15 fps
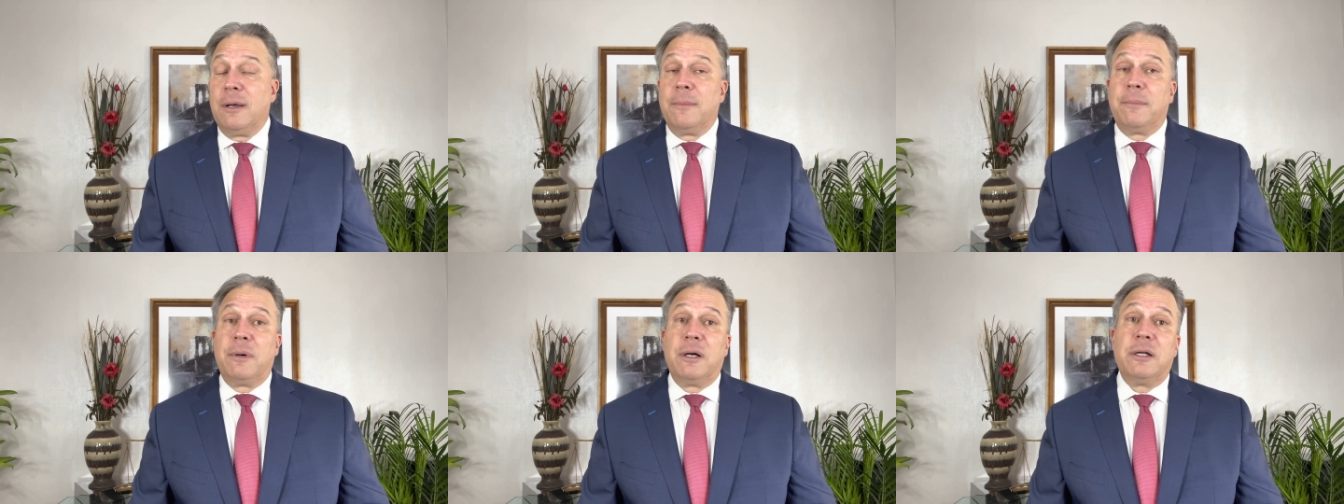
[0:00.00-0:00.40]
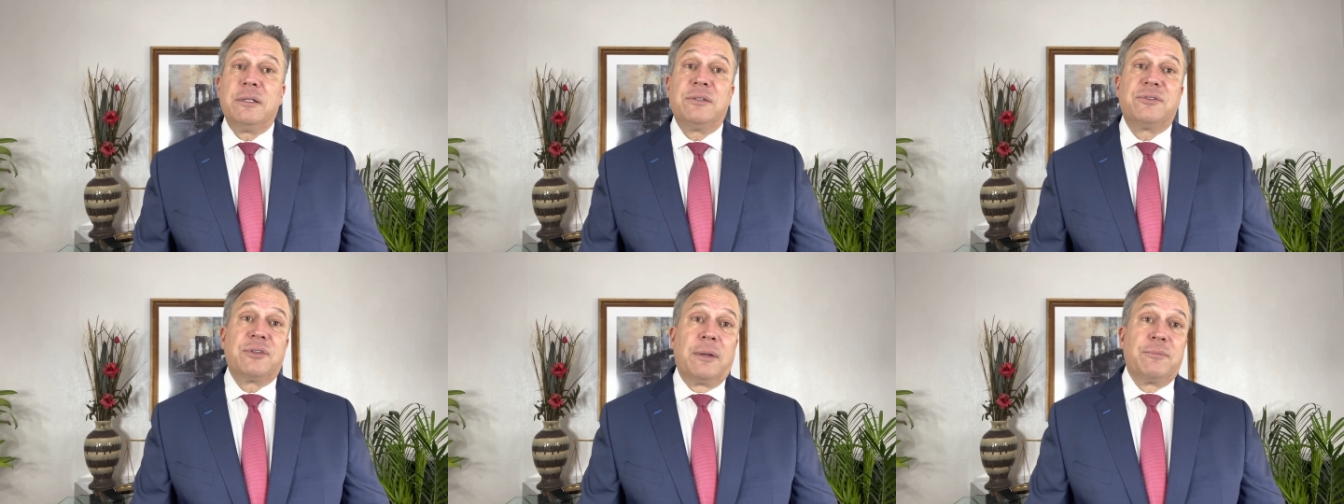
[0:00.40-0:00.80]

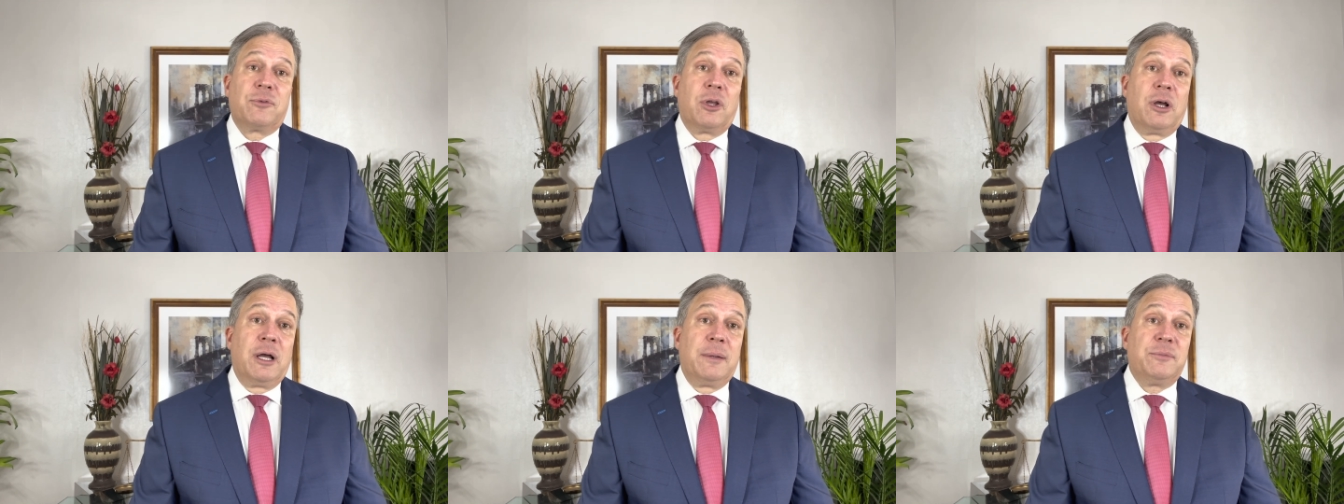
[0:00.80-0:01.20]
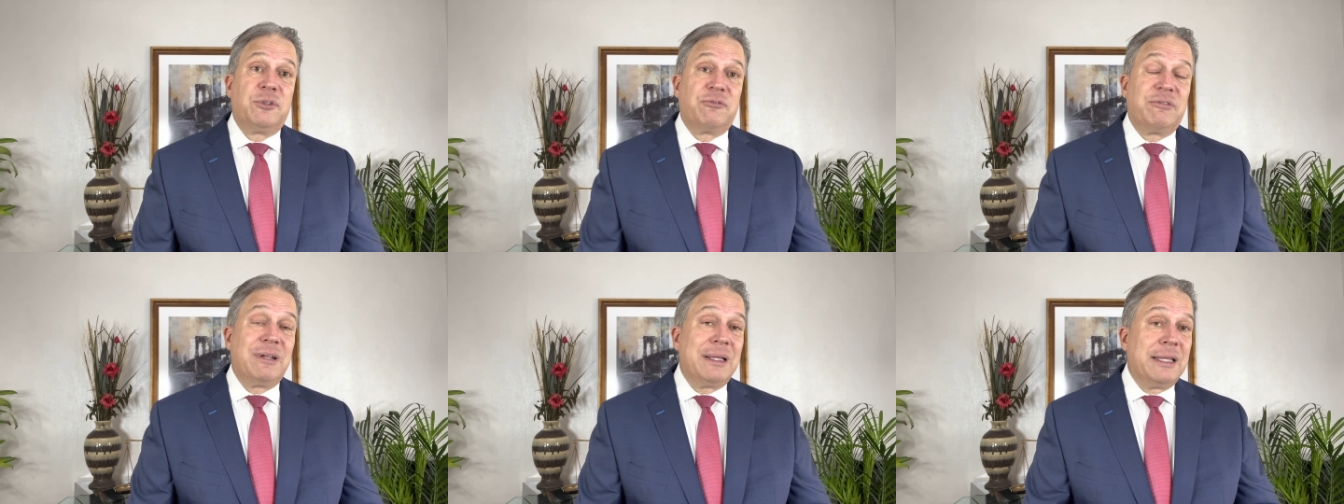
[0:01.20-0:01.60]
but sometimes
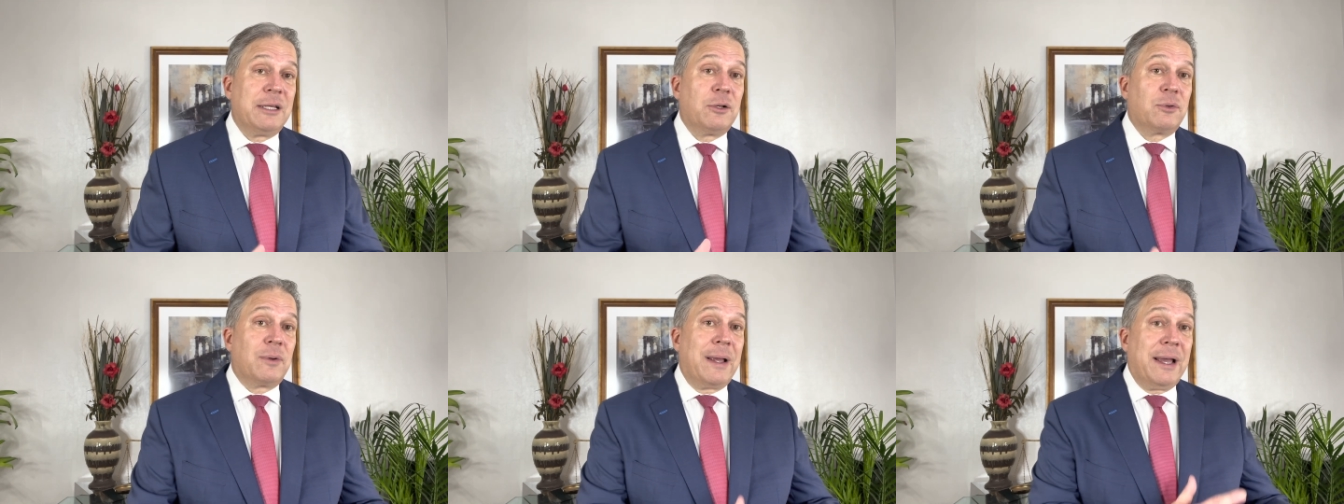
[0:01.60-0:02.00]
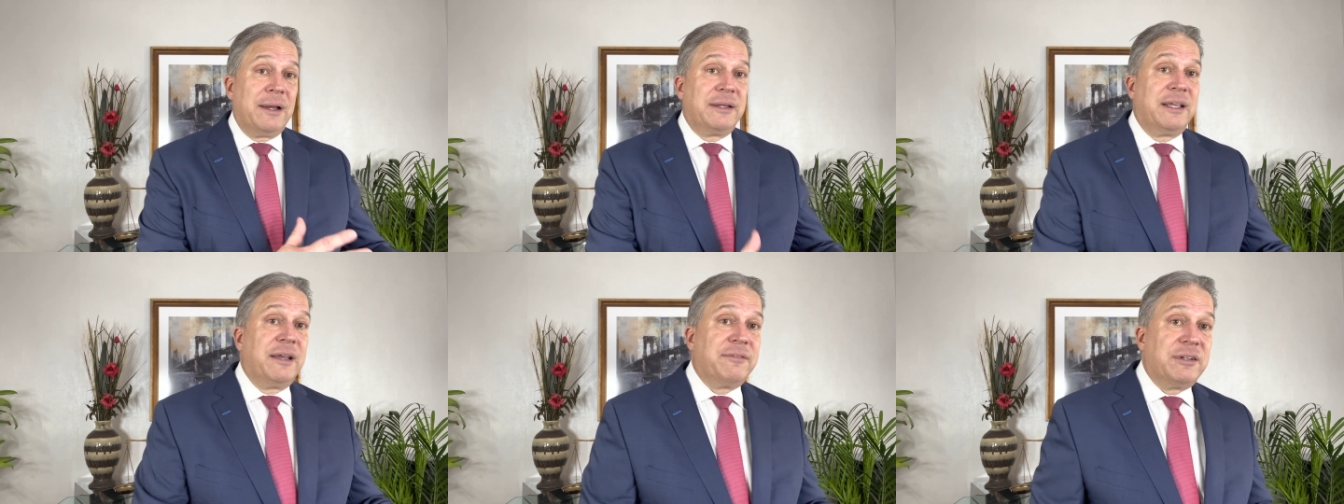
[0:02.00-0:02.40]
you really don't know how
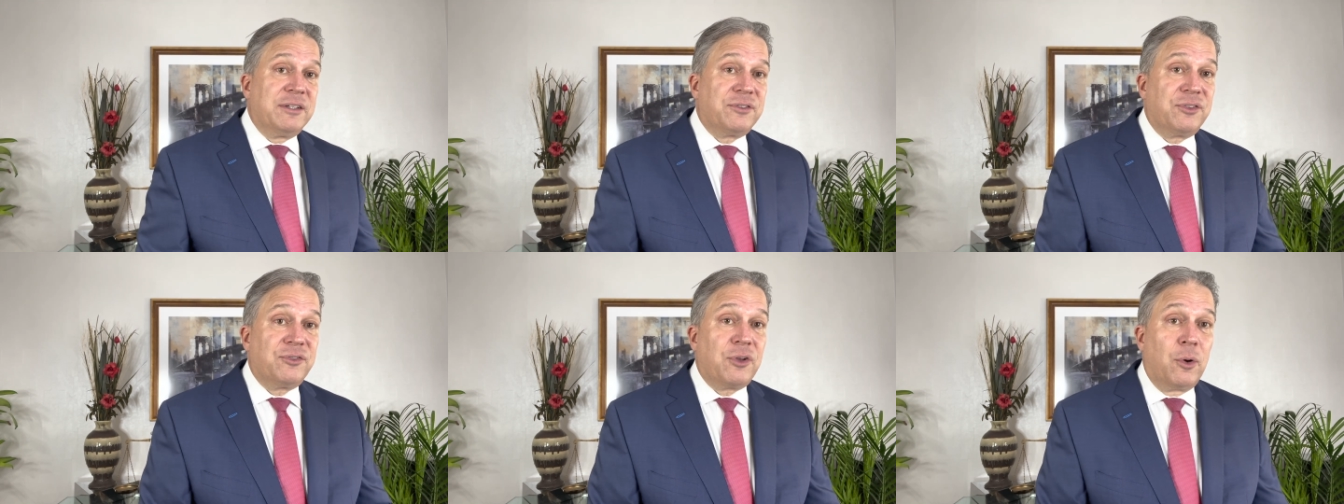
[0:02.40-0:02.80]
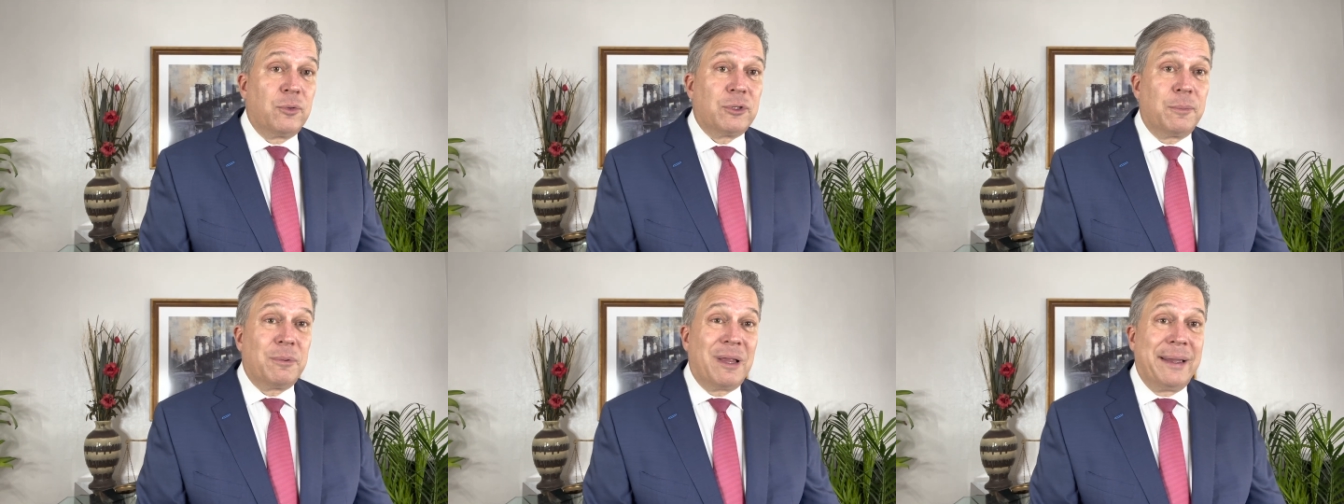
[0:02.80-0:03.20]
the evidence is going
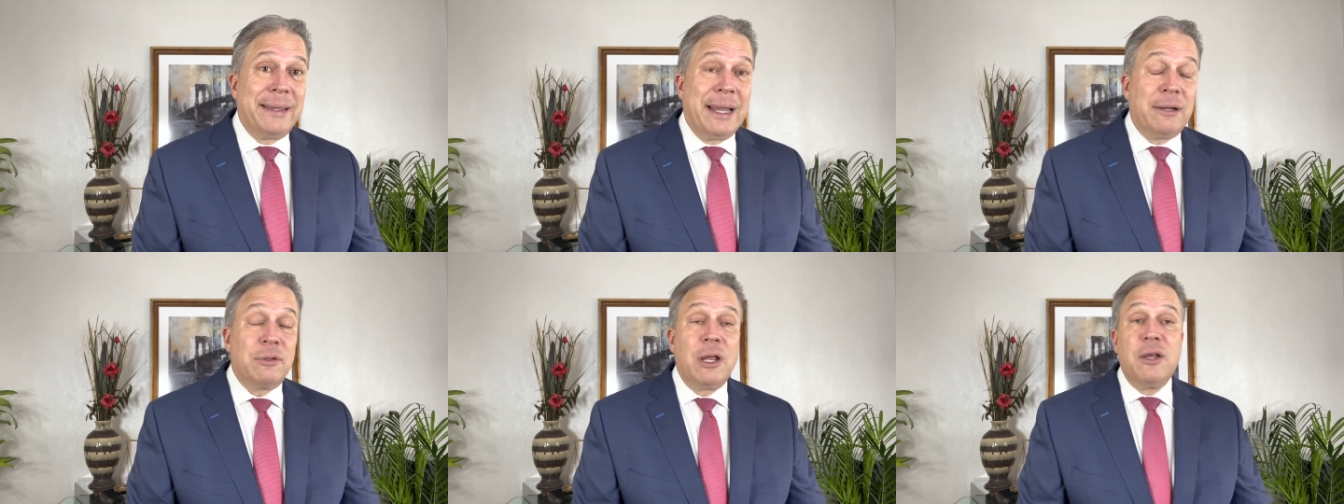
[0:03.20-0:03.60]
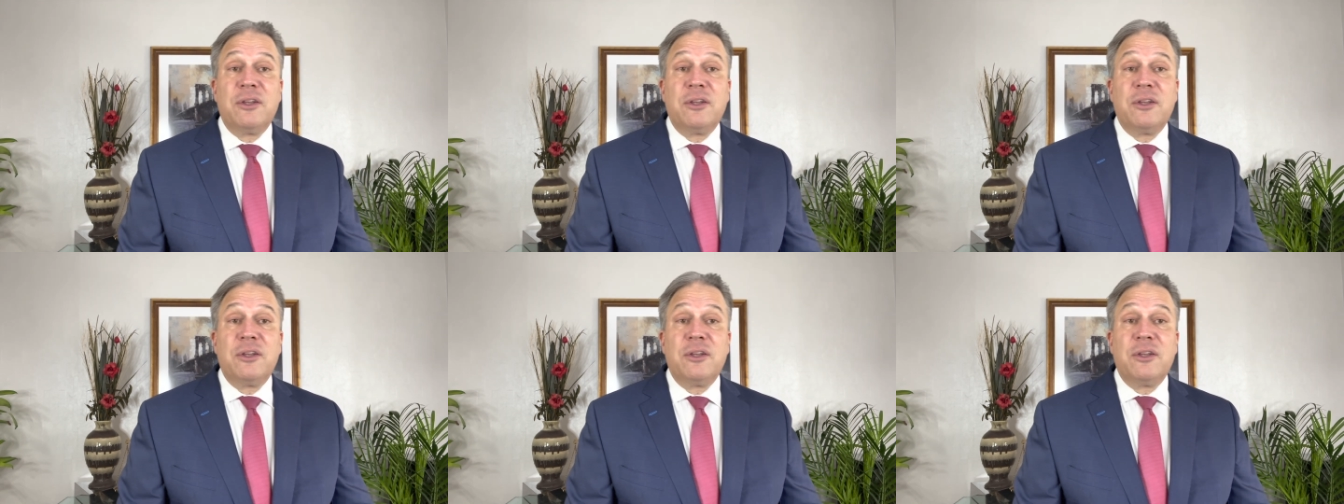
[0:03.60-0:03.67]
to play out.